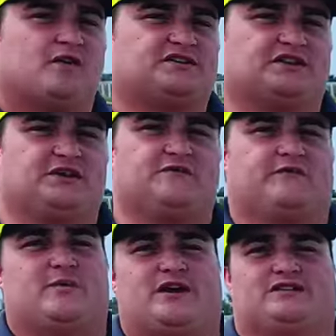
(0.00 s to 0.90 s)
racing, you
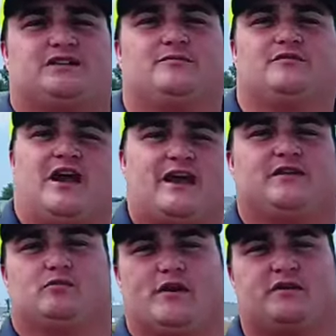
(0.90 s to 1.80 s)
may see them, hey,
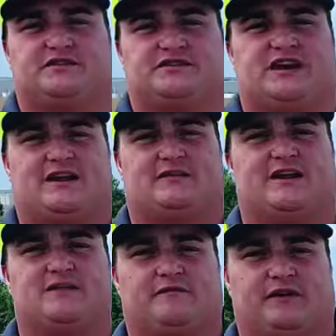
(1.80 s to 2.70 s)
the rail set at
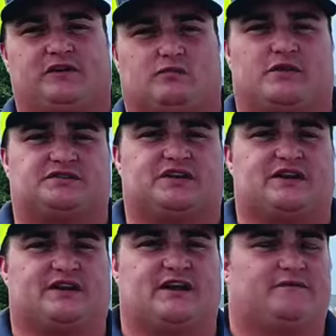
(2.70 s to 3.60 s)
10 feet, the rail set
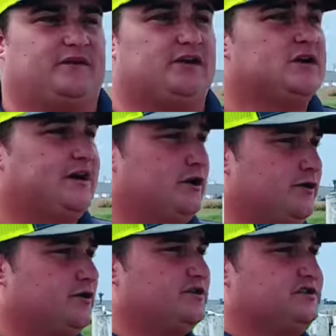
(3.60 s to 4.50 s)
at 8 feet. Here
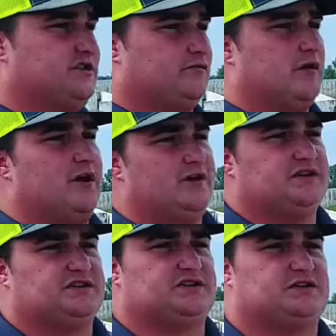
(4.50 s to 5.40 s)
you can see the railing
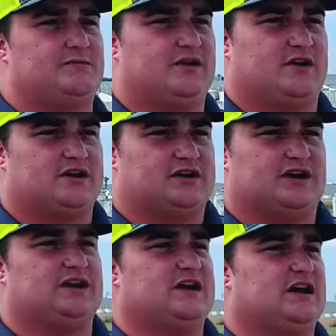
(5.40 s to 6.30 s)
system here at
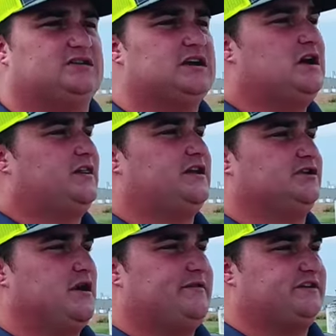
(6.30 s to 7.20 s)
Kentucky Downs. They
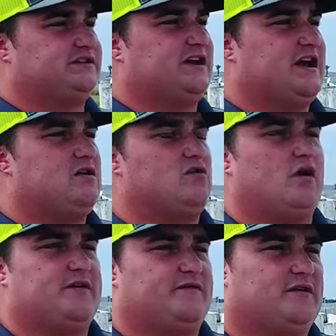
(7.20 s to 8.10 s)
do have it set out
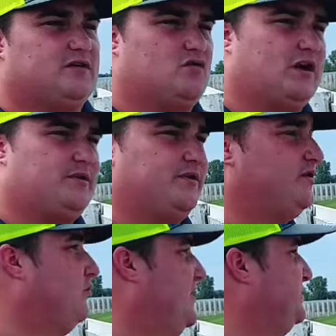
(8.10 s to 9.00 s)
quite, quite a bit
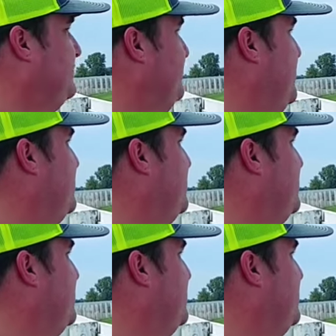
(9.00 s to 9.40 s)
away from the